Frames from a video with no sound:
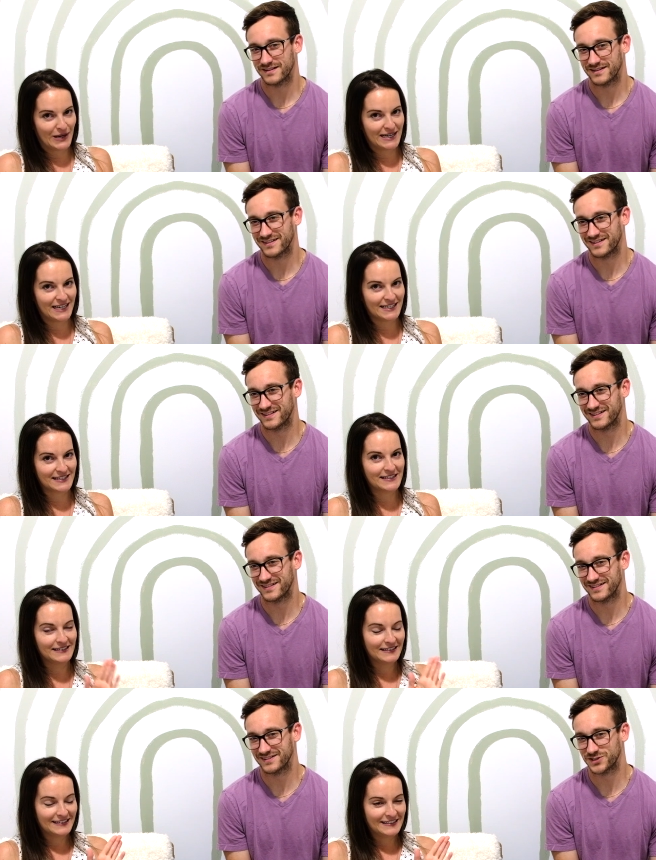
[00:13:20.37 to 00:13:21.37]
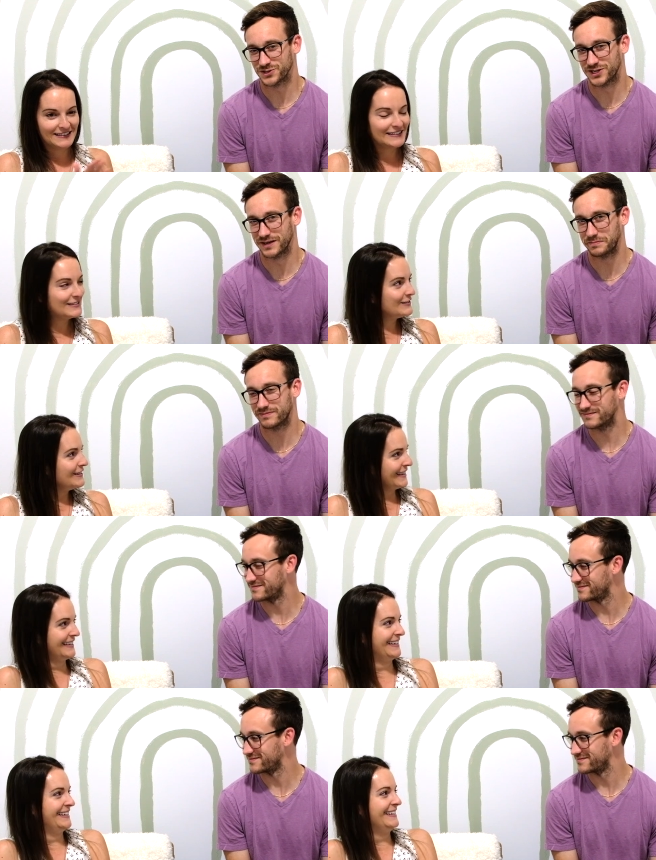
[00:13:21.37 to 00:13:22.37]
Speaker 1: I guess.
Speaker 2: So tip,
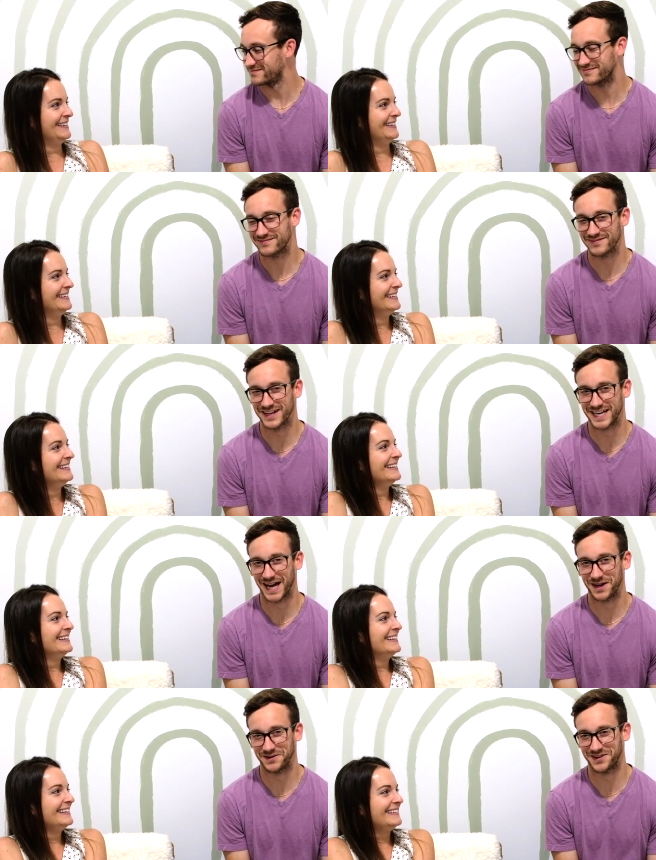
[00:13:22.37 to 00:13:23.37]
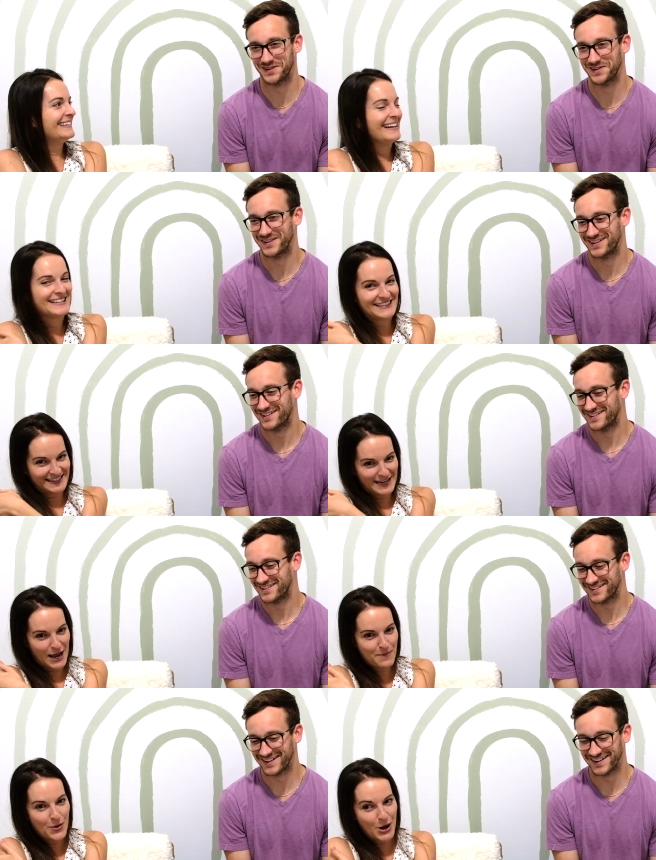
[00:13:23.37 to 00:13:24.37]
lay down.
Speaker 1: Yes,
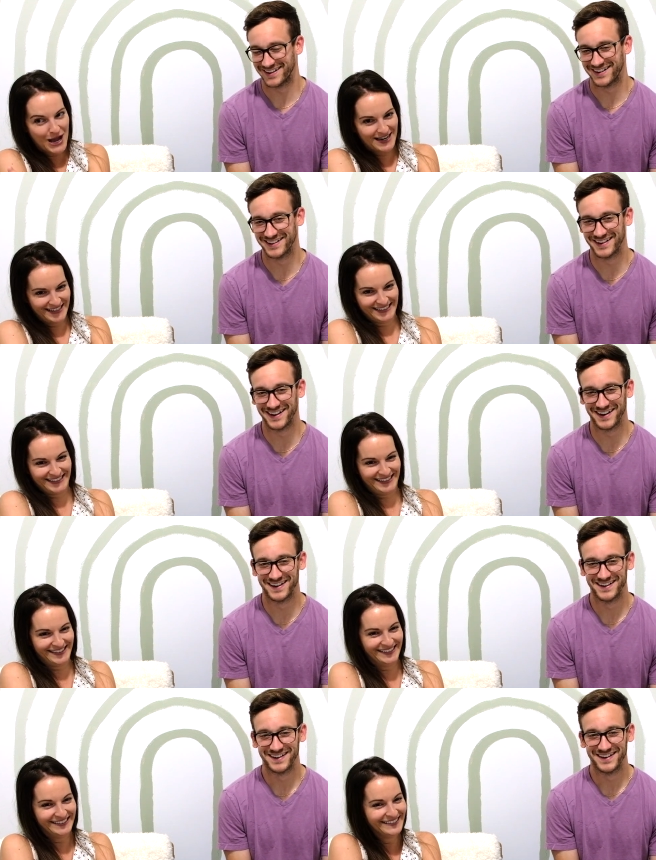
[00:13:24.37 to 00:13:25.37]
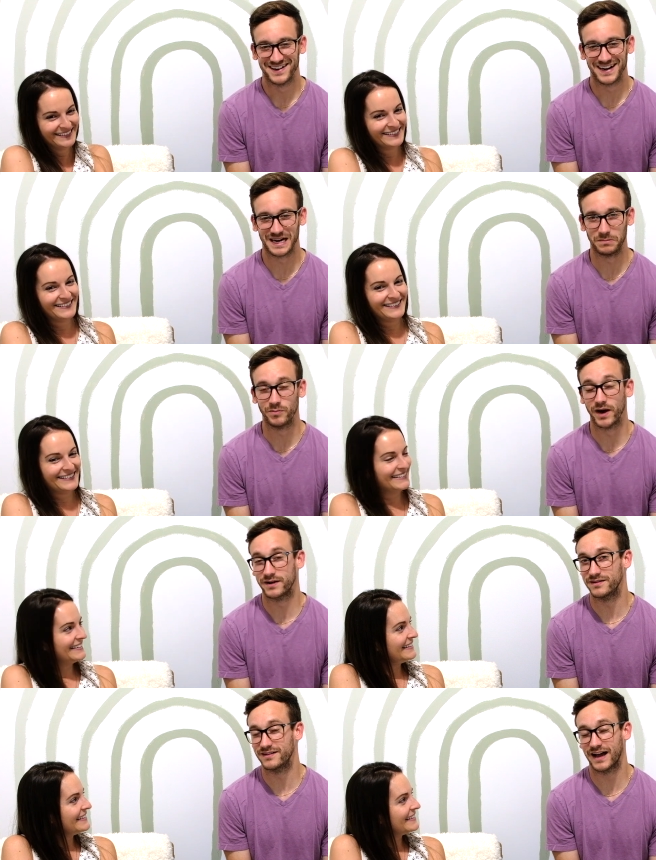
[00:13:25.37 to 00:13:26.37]
stay
Speaker 2: put. Yeah.
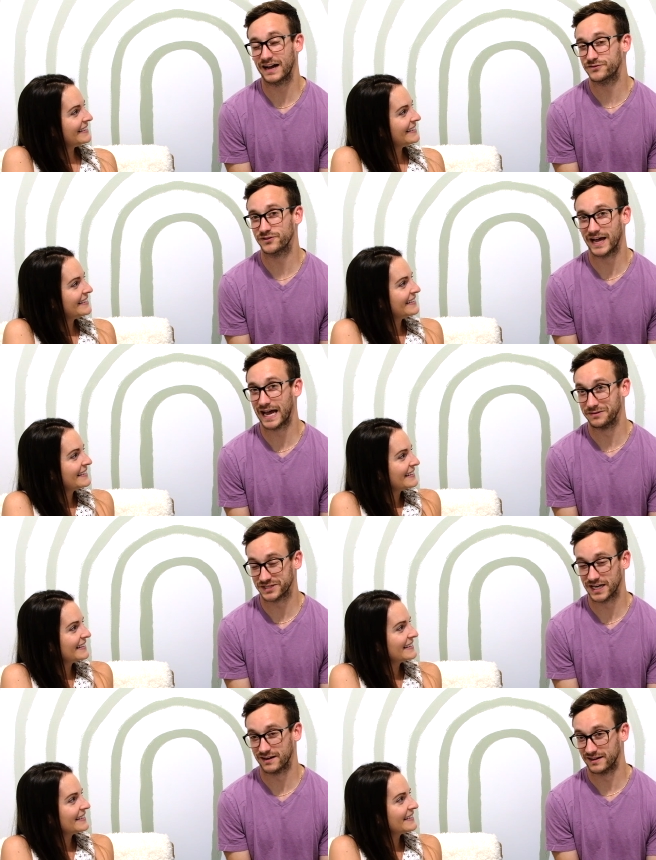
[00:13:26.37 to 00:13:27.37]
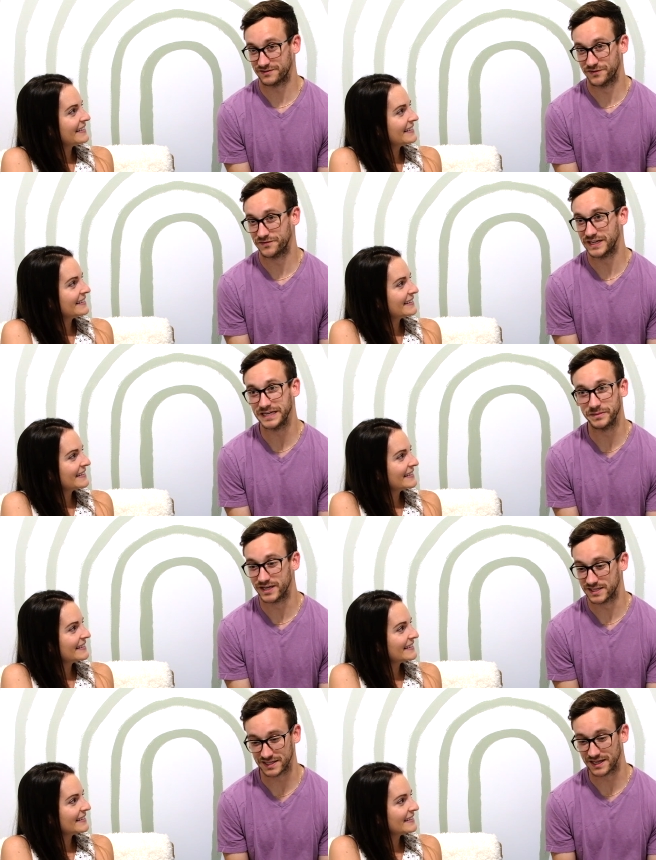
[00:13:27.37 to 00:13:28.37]
But after that, it was kind of like 15
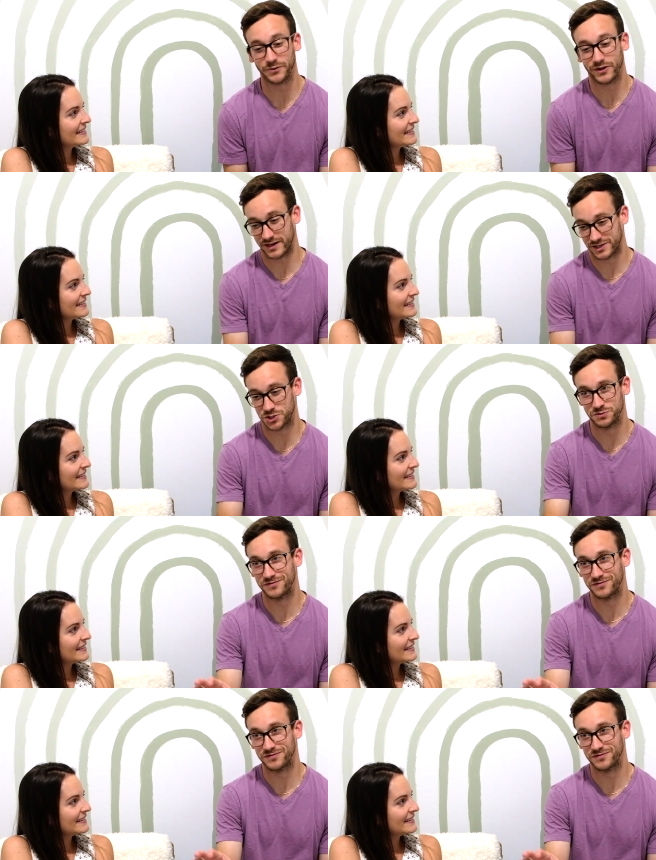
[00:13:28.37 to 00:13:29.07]
minutes, and they were like, "Shoe